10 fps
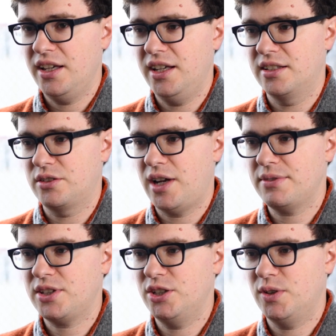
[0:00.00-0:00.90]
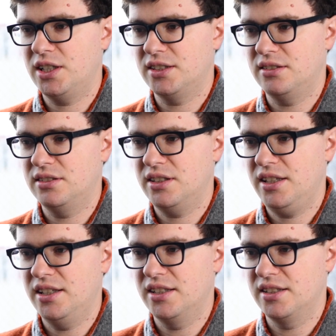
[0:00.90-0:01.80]
and GraphQL
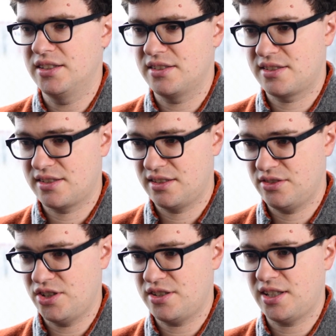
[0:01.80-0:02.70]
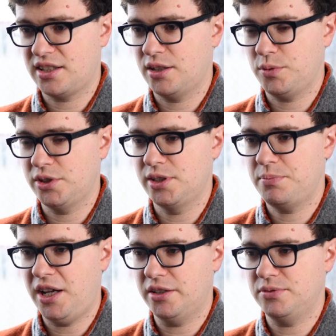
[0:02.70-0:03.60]
is just like a really
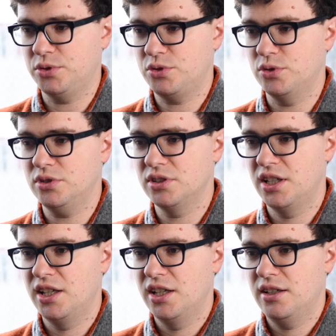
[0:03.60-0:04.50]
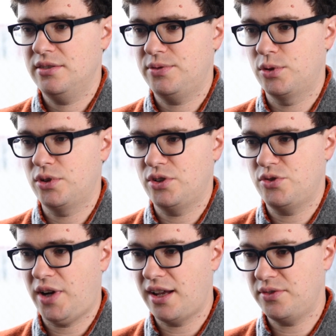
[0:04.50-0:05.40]
powerful tool for
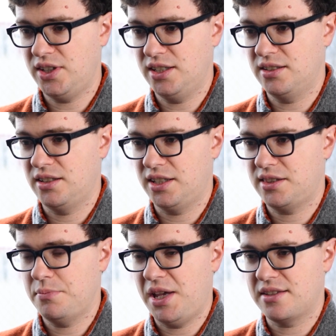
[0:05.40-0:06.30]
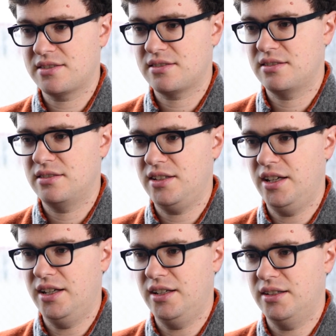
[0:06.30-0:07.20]
driving like the best
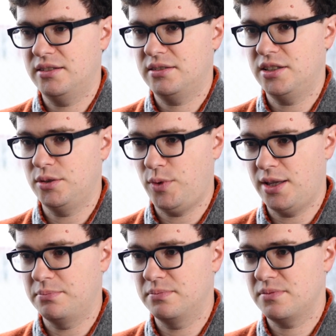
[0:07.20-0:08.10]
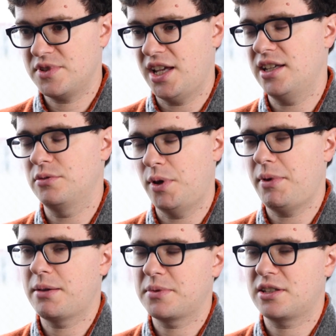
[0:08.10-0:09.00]
website and web
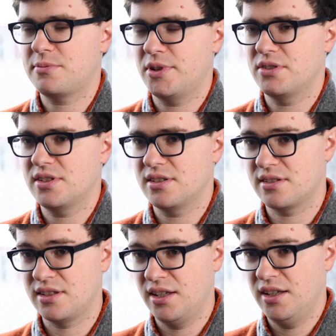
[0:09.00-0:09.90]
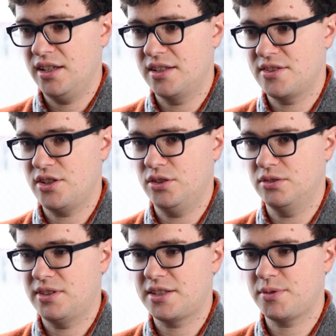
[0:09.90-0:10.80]
app experiences. And
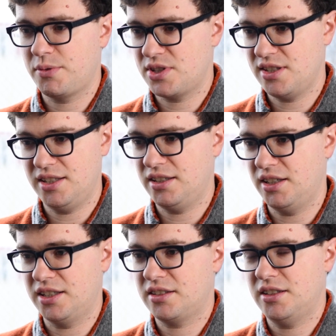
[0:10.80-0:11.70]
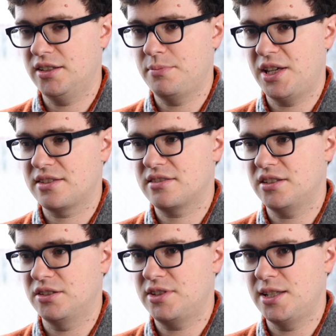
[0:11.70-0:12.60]
so that's why we see like all the best
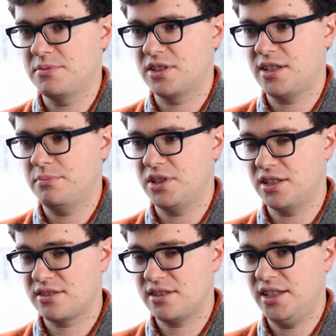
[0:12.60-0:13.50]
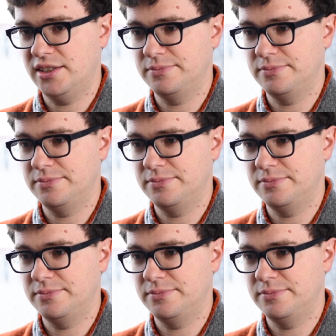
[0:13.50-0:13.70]
teams and companies